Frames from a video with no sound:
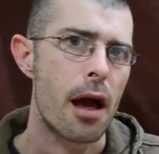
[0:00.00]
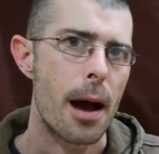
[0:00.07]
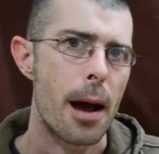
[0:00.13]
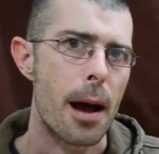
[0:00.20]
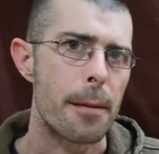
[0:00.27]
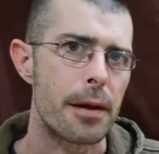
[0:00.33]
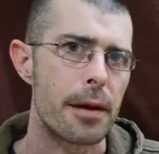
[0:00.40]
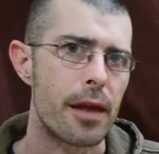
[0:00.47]

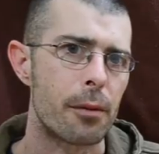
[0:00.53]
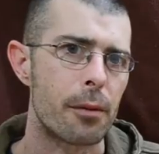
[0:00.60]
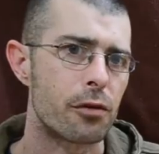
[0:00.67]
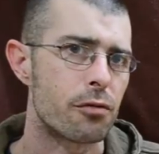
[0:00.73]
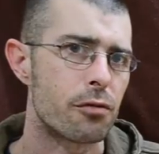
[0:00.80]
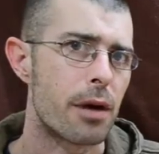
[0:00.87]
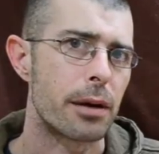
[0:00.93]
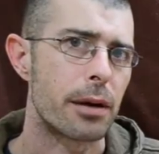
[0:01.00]
and that
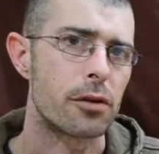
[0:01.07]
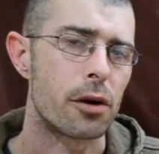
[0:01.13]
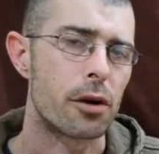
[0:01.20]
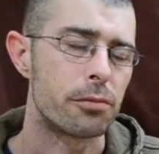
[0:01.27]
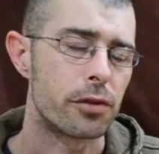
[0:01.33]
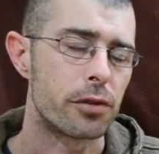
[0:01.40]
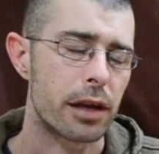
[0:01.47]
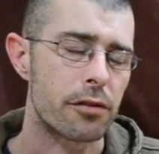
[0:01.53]
was around
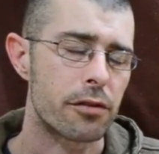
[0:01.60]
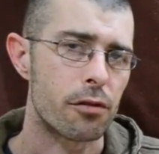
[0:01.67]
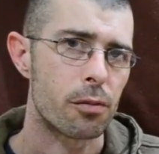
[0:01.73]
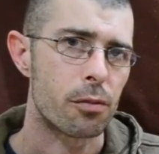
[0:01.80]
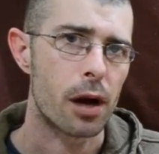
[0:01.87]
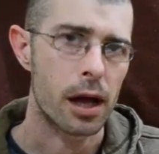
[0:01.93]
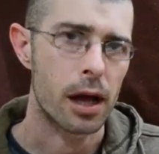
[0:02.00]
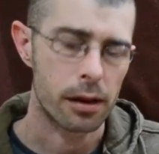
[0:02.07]
objects
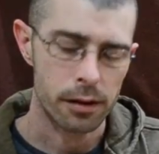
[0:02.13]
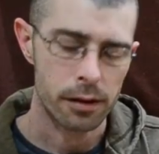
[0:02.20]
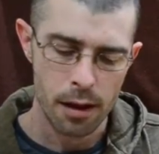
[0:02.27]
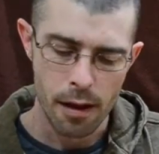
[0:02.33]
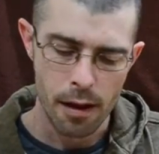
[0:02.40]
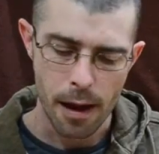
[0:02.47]
as well.